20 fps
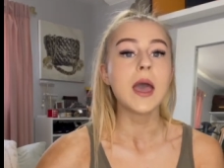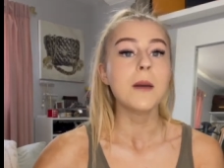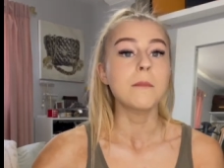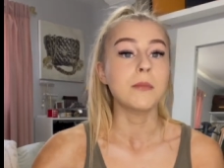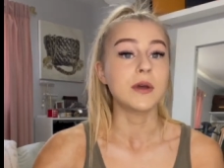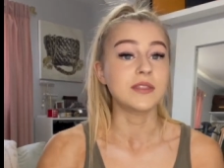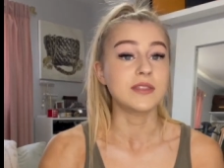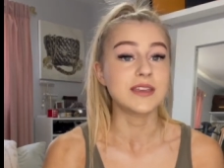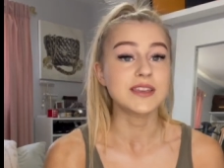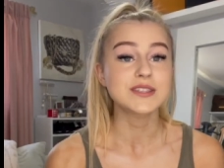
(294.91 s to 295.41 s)

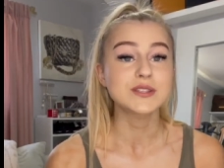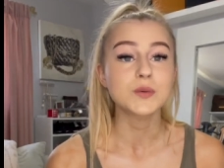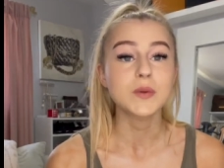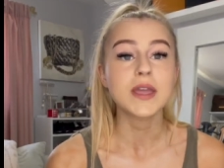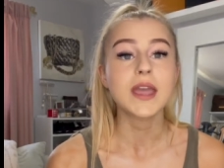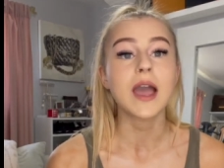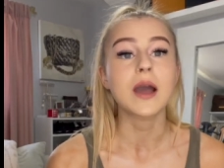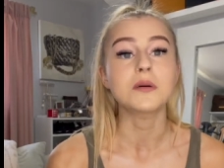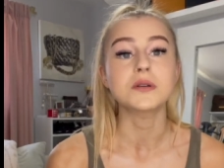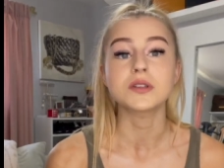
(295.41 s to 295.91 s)
But this
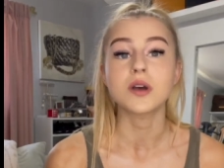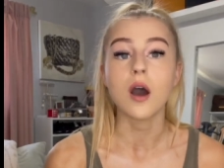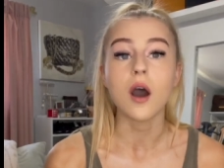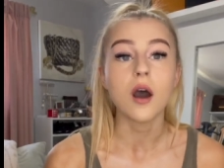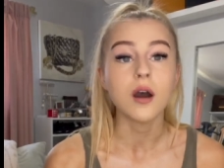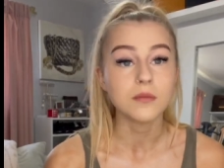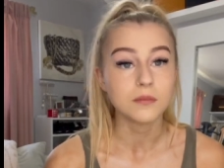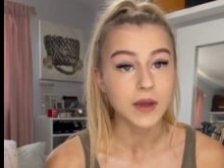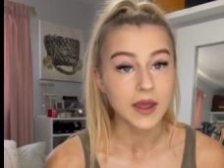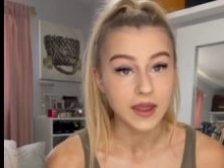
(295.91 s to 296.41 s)
week I was
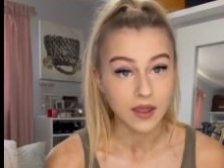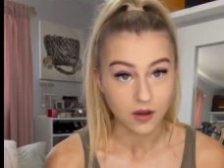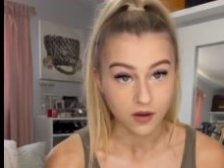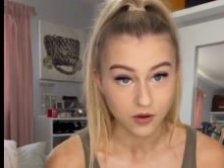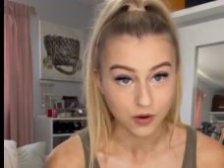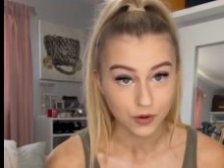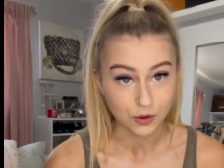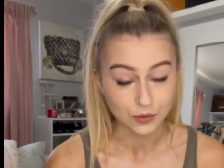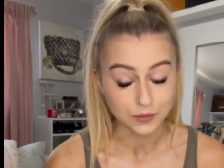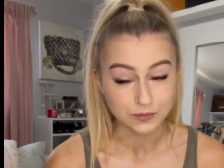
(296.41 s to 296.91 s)
on my
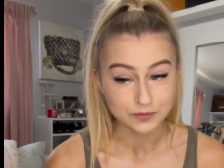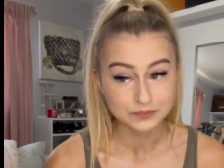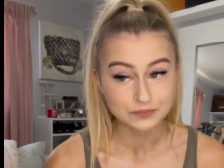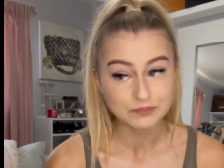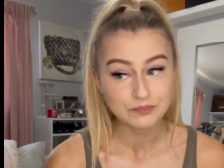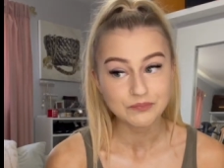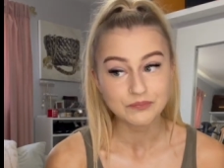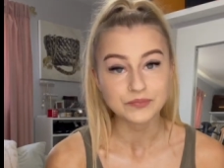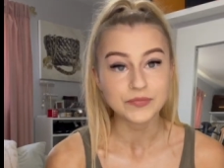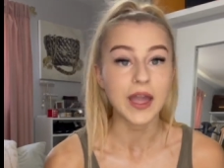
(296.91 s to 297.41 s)
own.
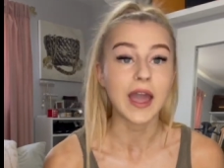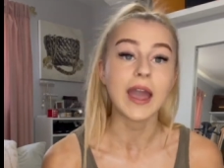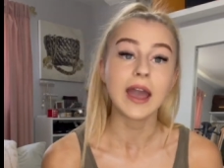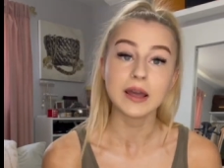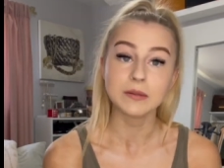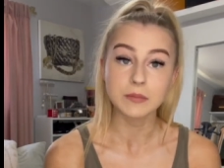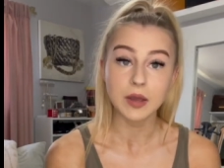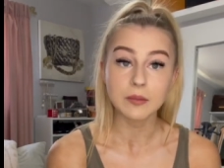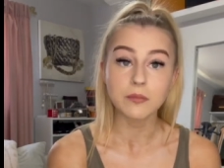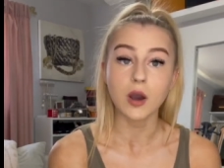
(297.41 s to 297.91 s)
I
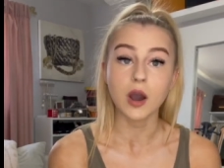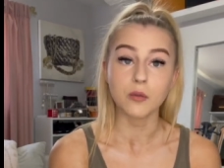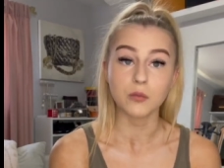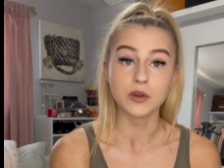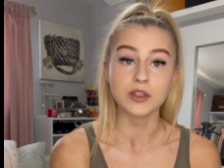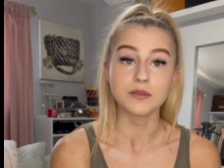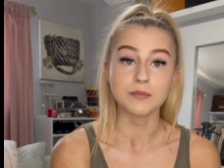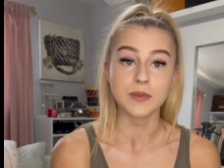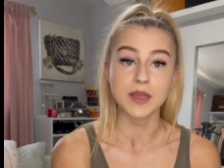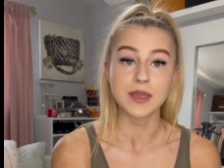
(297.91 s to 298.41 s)
had my mom
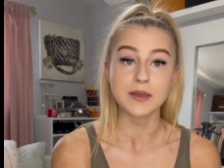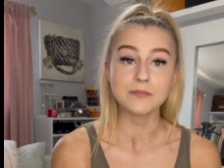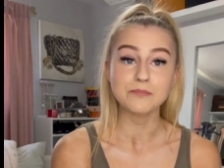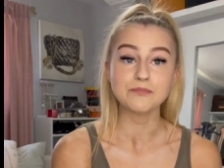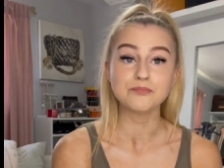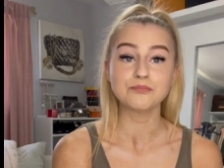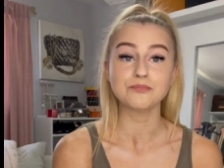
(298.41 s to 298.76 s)
with me.